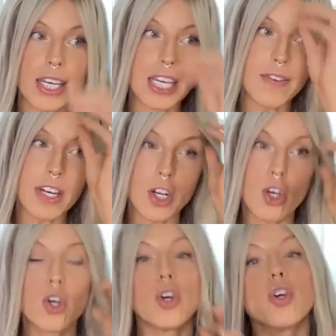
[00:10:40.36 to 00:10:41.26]
even
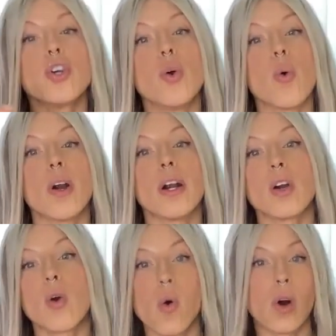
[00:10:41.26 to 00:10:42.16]
your
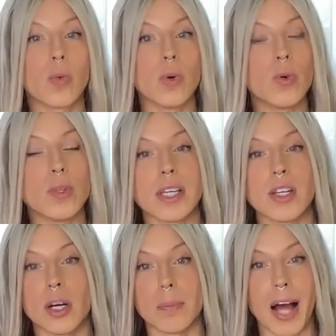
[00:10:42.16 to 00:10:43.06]
core wounds and
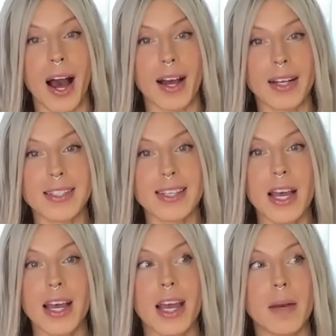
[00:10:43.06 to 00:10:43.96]
your blocks,
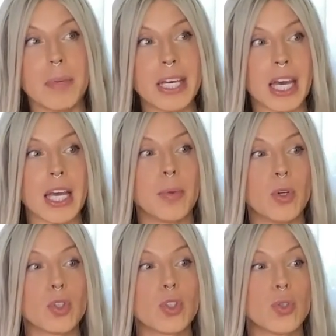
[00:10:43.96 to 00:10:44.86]
and being
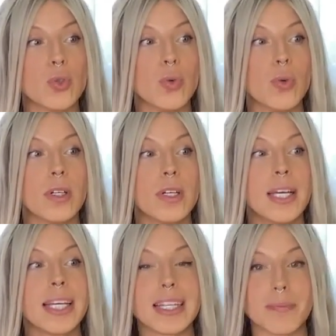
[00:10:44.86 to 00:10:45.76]
able to
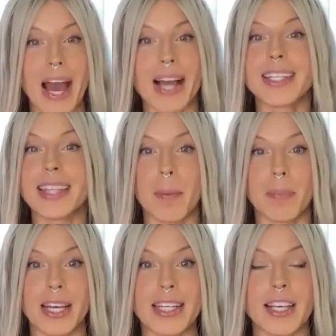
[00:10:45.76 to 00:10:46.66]
get back to that
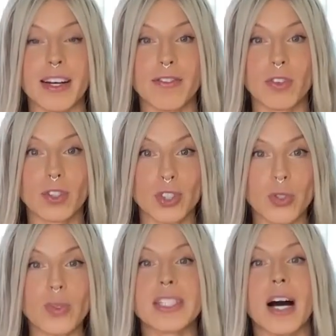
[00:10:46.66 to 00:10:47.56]
place of
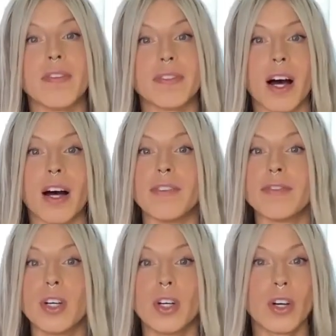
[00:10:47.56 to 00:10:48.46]
true self-love,
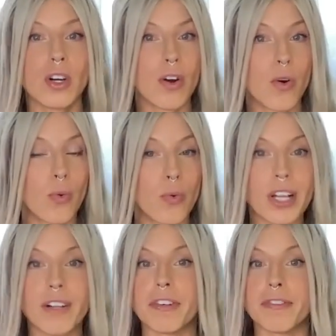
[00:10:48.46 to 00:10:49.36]

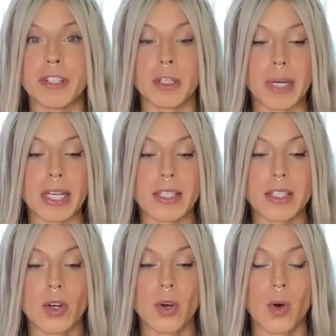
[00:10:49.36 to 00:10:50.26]
real fulfillment,
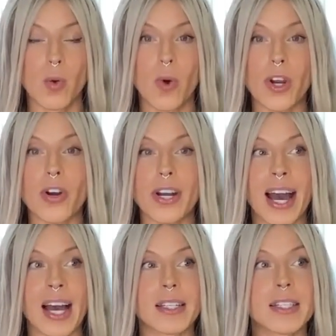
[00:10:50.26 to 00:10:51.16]
where you're
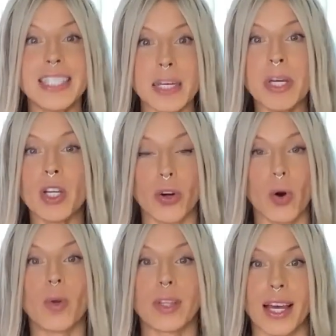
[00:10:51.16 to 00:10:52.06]
not dimming your
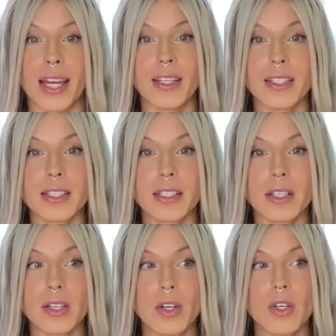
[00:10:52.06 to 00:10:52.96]
own light
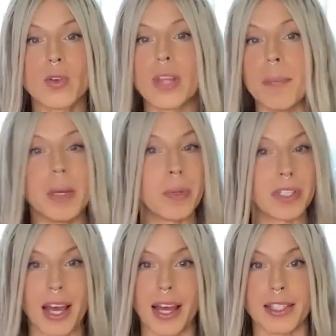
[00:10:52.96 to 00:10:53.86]
so that
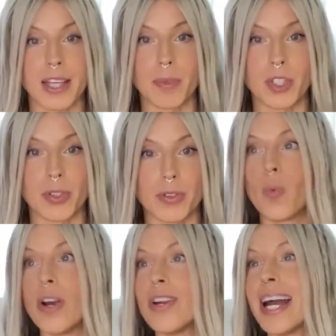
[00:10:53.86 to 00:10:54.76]
people accept you,
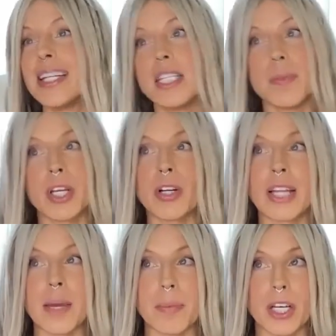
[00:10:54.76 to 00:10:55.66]
where you're not dimming your
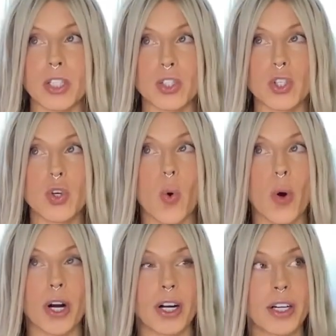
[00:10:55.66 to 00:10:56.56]
light because
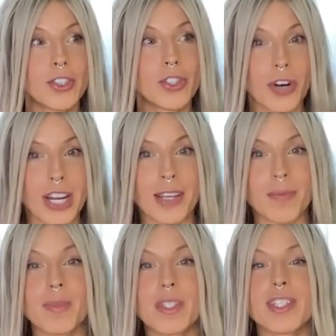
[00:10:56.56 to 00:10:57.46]
your
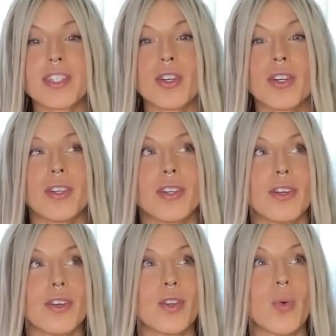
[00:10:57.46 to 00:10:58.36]
dreams,
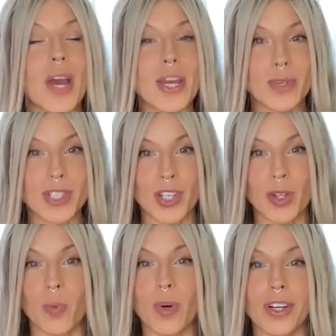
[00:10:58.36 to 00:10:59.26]
the way you see the
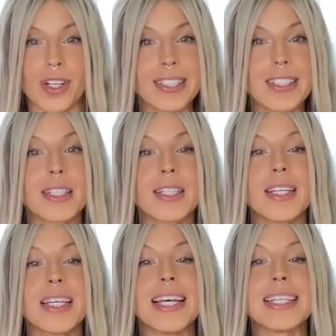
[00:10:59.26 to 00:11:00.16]
world,
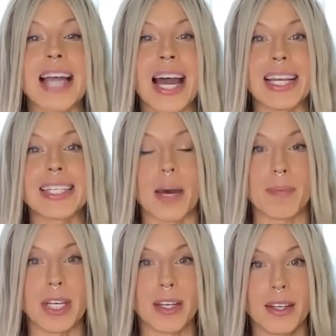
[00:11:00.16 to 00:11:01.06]
is not
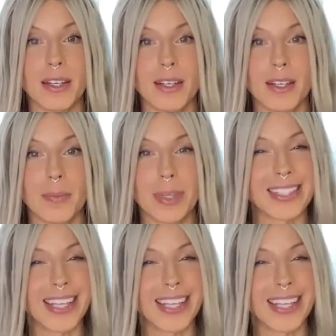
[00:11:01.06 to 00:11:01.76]
accepted. Because